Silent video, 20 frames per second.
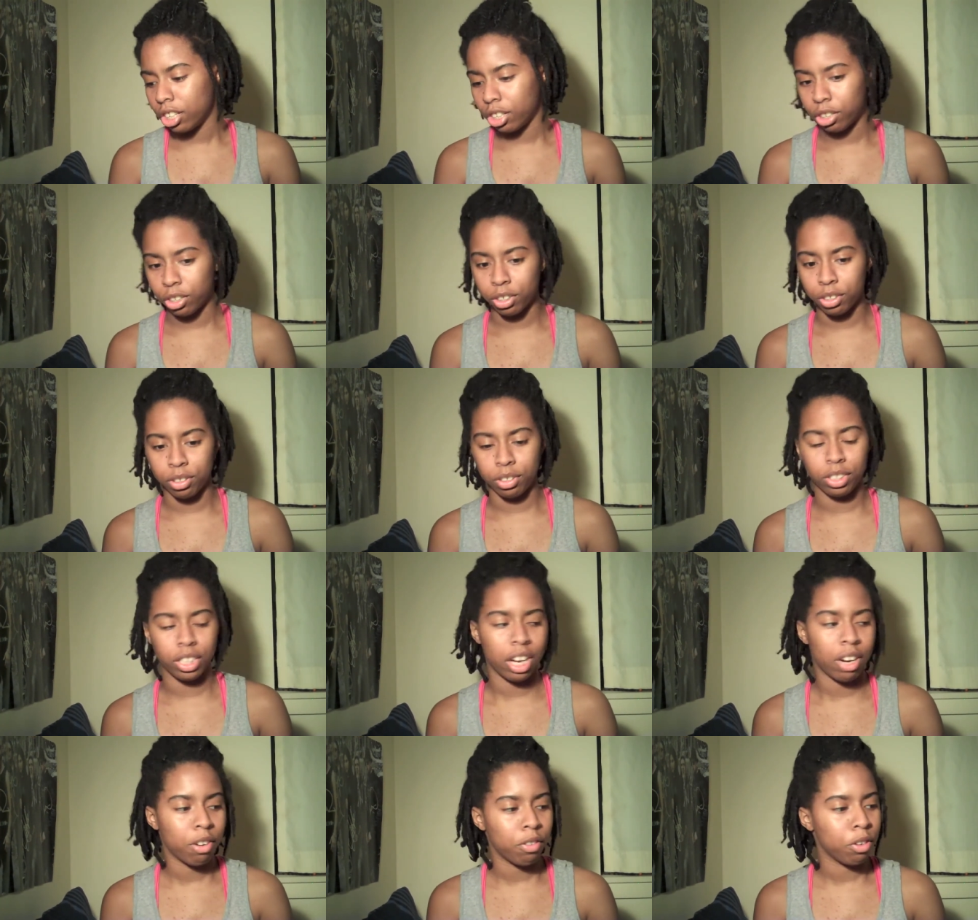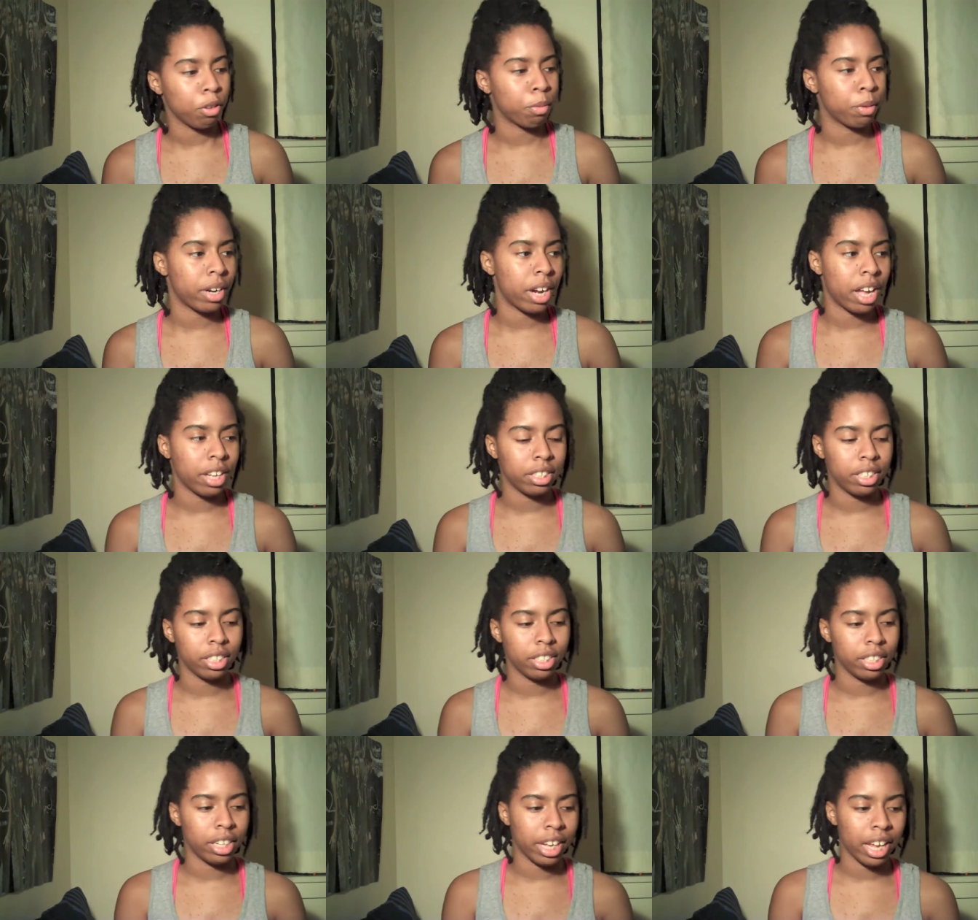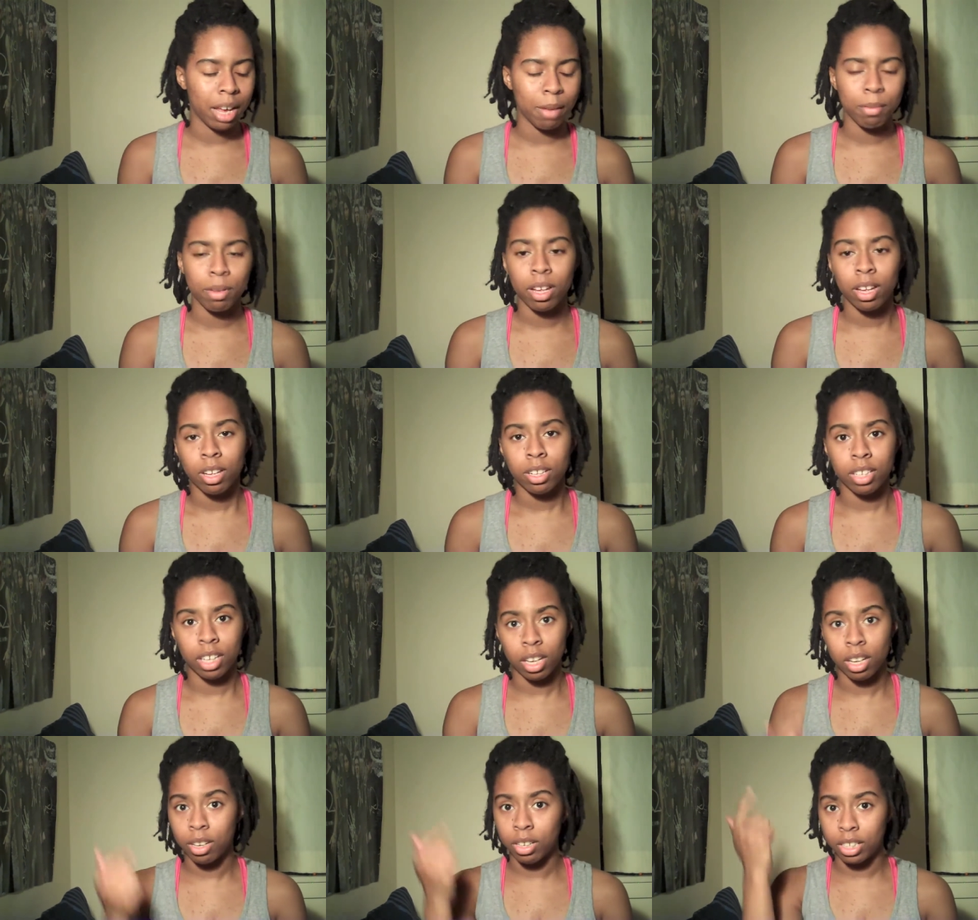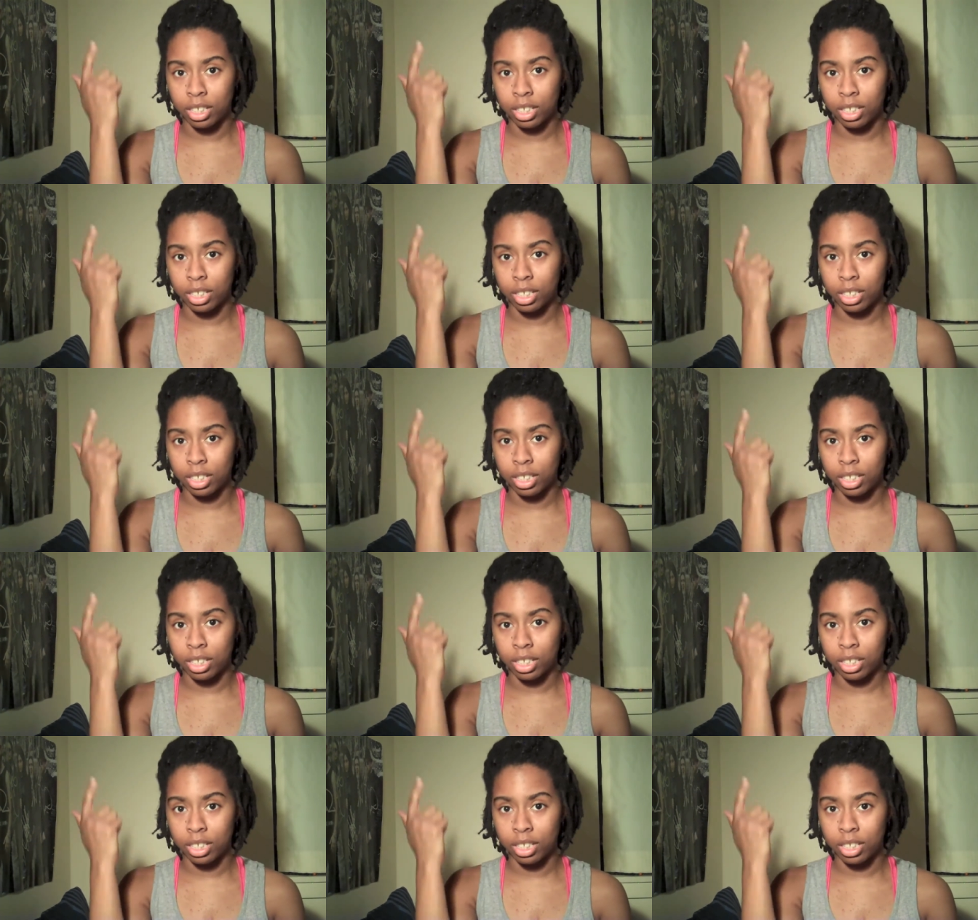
or however you pronounce his name, the